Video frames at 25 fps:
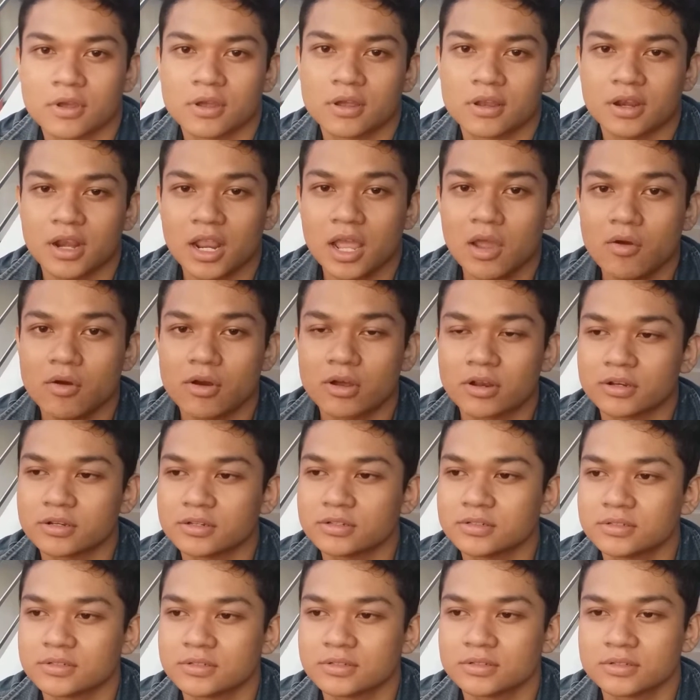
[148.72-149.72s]
That one
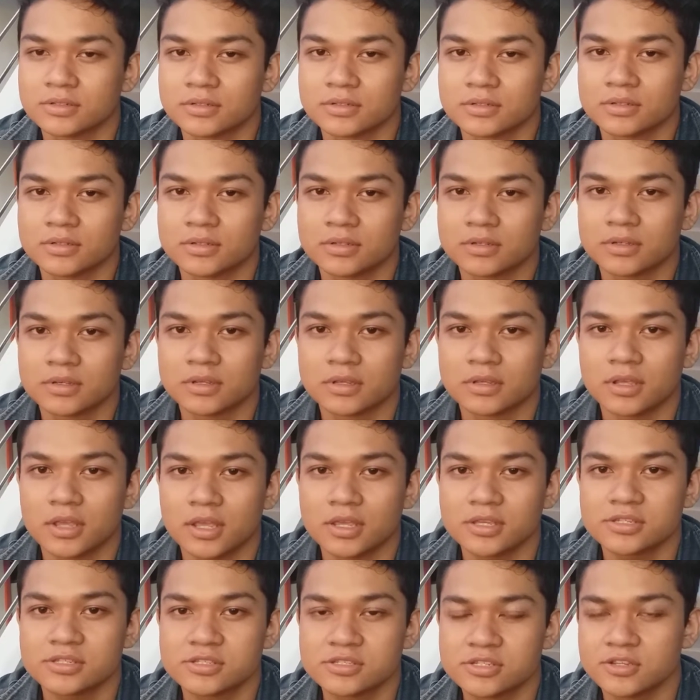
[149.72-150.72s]

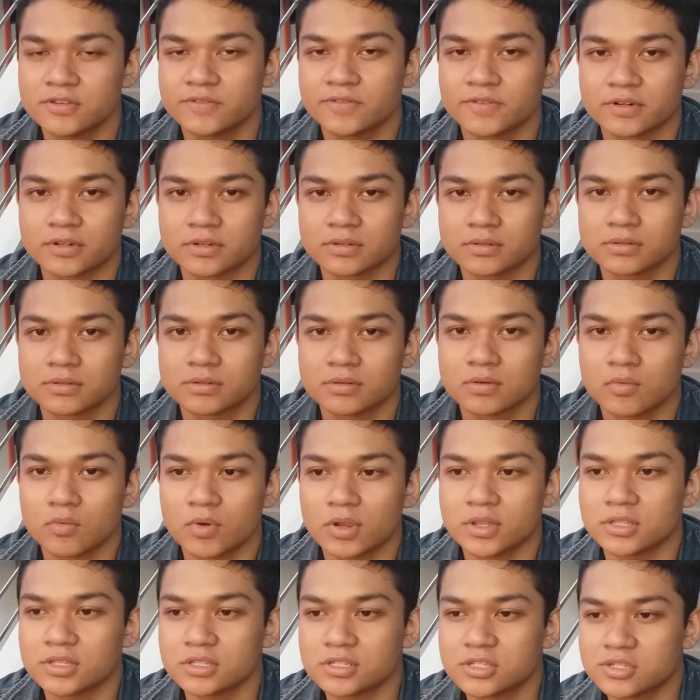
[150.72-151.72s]
is different
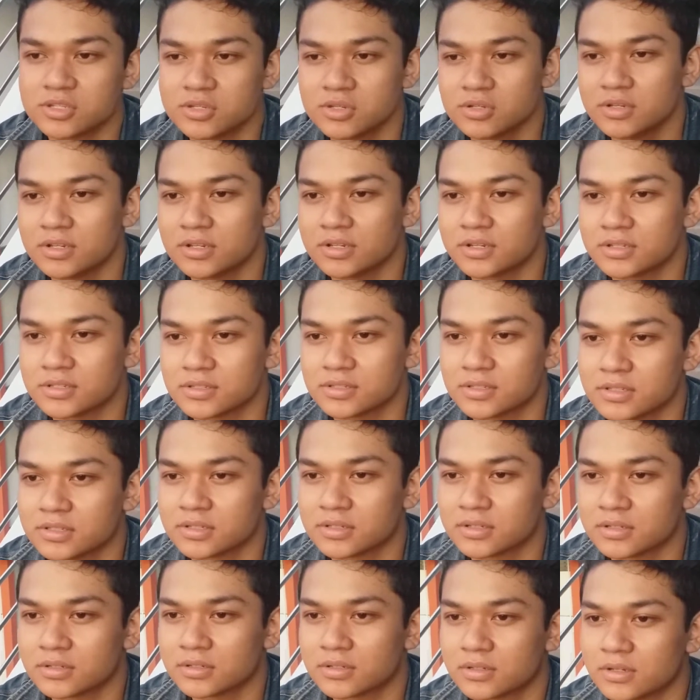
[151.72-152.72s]
when the students
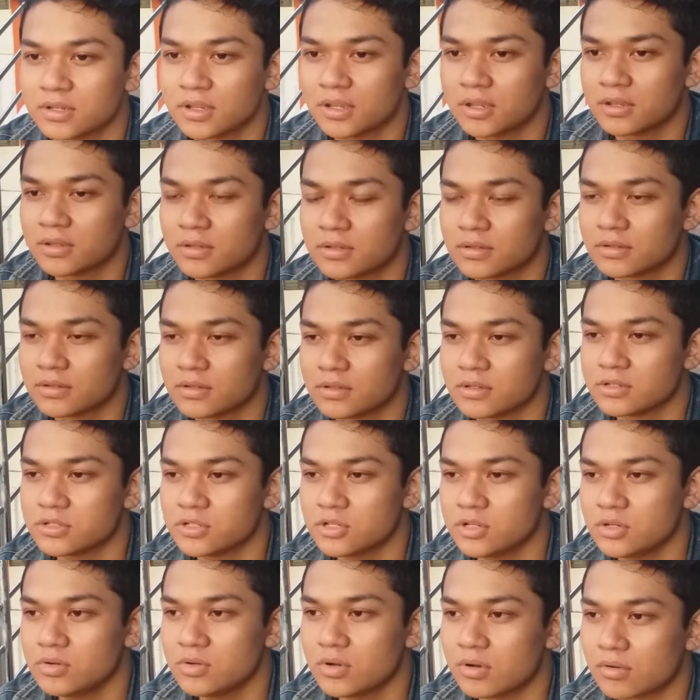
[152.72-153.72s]

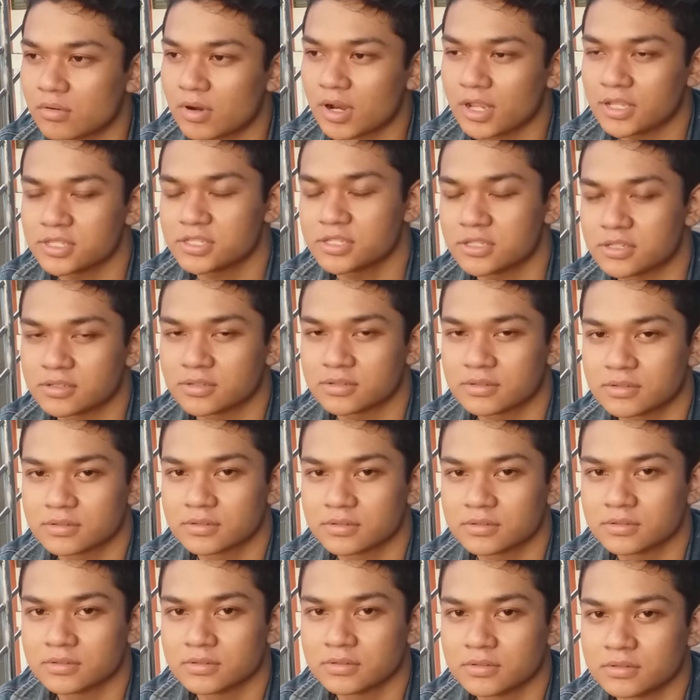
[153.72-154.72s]
do a writing.
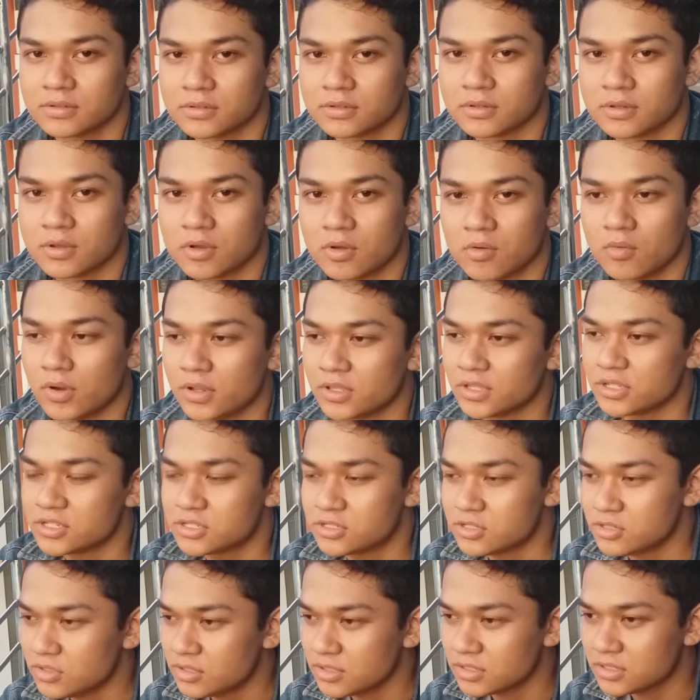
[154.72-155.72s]
When the
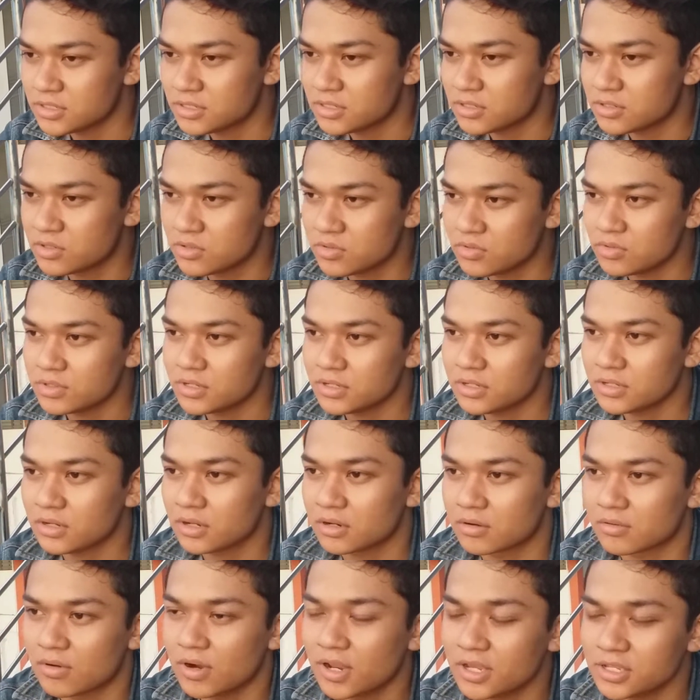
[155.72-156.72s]
students do
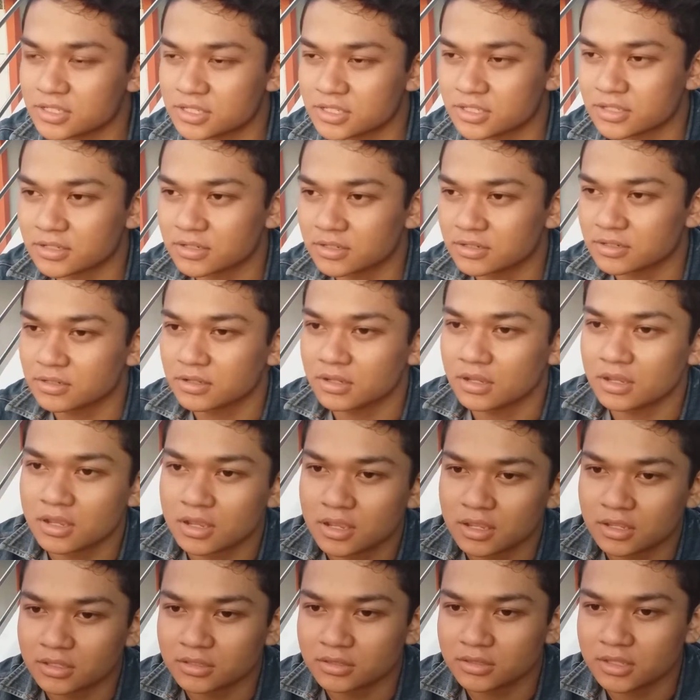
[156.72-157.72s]
a writing,
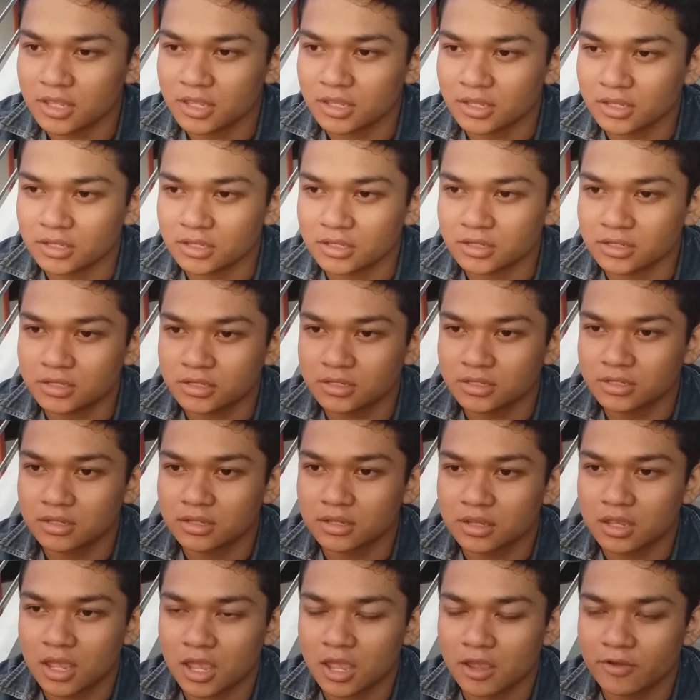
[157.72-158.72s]
they
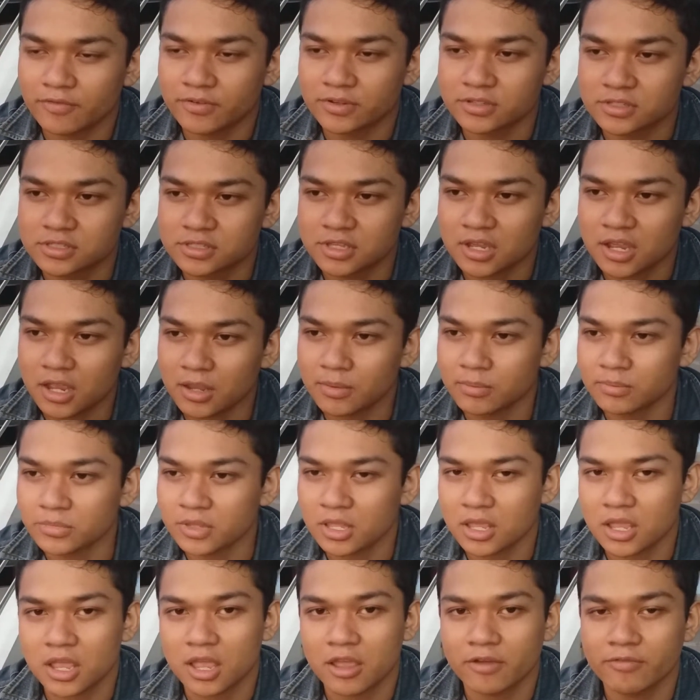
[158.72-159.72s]
have a time,
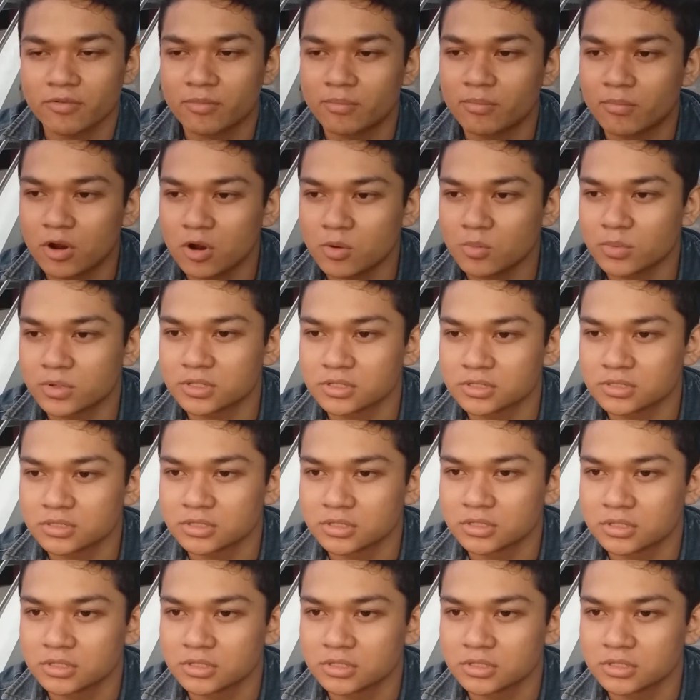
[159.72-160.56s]
they have a moment